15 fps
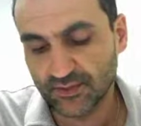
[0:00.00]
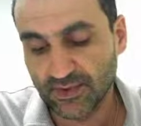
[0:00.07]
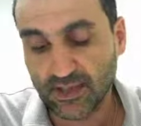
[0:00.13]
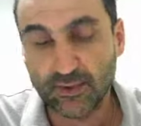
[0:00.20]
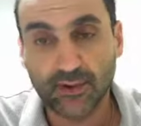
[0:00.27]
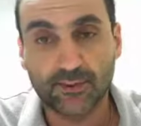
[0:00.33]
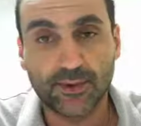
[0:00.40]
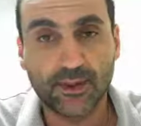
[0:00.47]

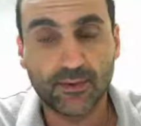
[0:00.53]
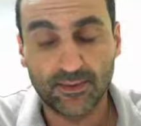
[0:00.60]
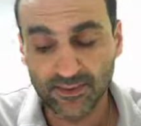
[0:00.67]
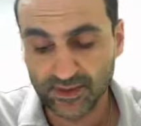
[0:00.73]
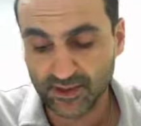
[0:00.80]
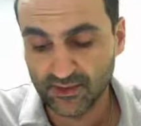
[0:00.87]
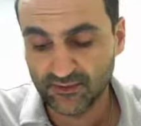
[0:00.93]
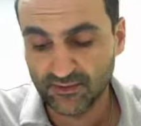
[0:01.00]
becoming a problem
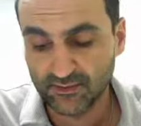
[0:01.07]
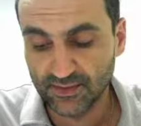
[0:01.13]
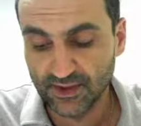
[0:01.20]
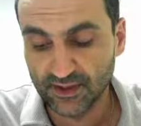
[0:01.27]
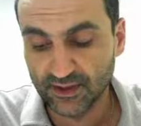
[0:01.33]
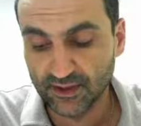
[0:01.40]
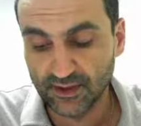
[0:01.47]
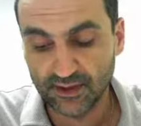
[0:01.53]
solver,
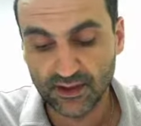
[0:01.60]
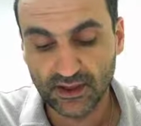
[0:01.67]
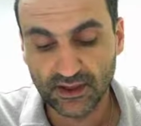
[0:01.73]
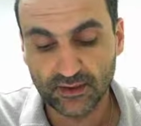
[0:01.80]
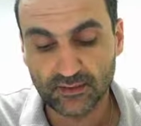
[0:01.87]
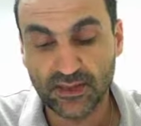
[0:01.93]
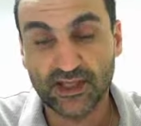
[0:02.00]
being unique,